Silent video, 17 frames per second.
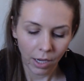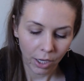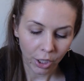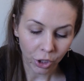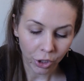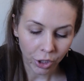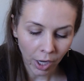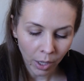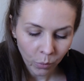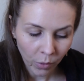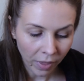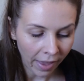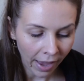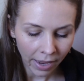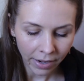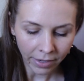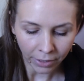You're done with
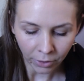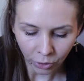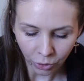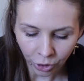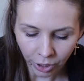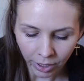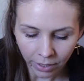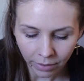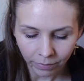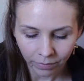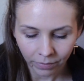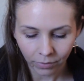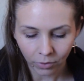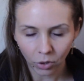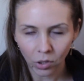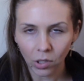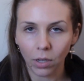that energy.
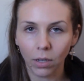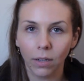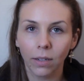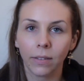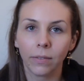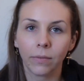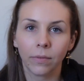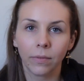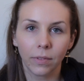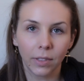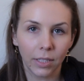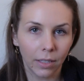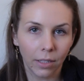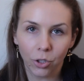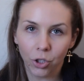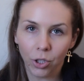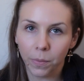Ugh.
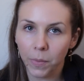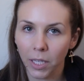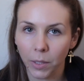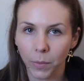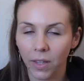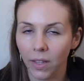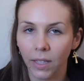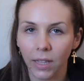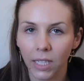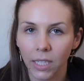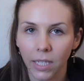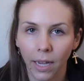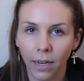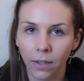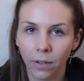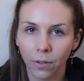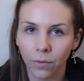It just makes me think of the
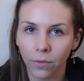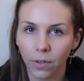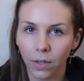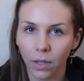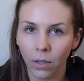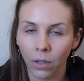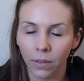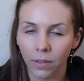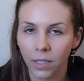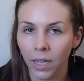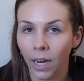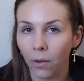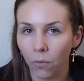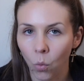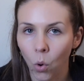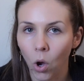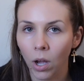Ten
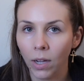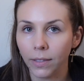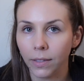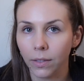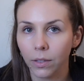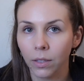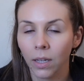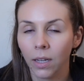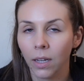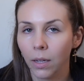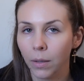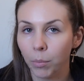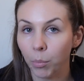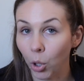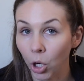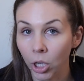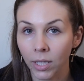of Wands.
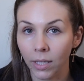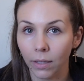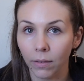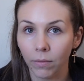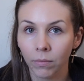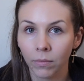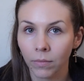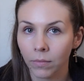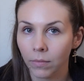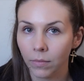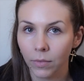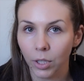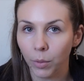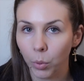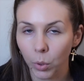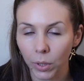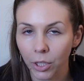Burden,
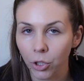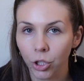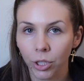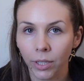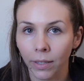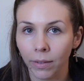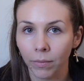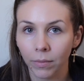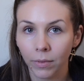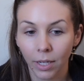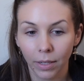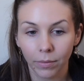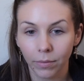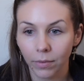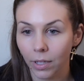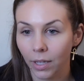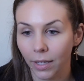depletion,
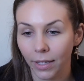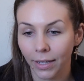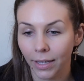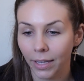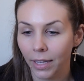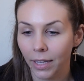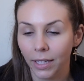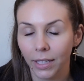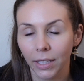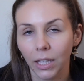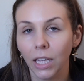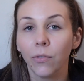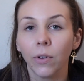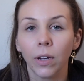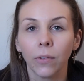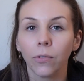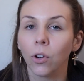
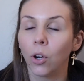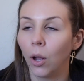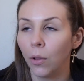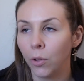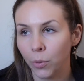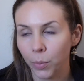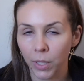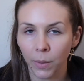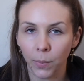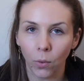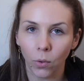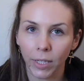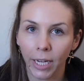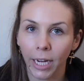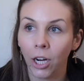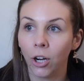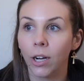living for other people,
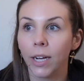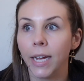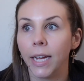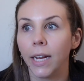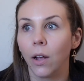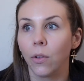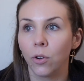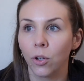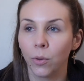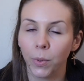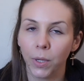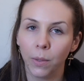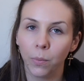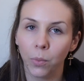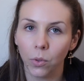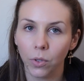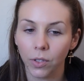carrying other
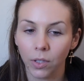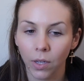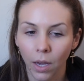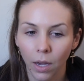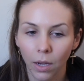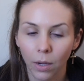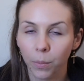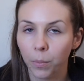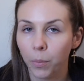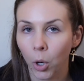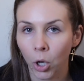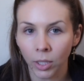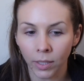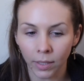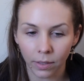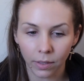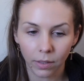people's
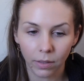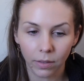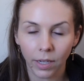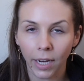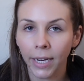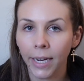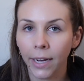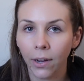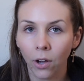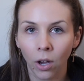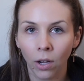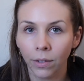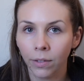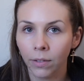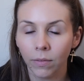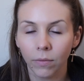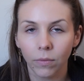burdens, taking
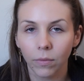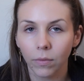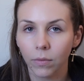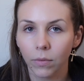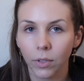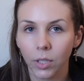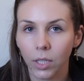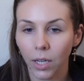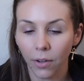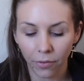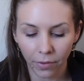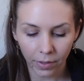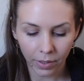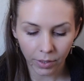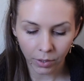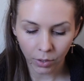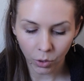on stuff
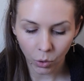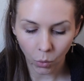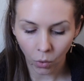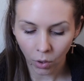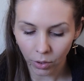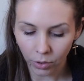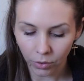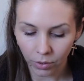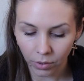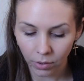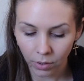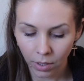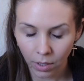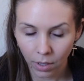that isn't yours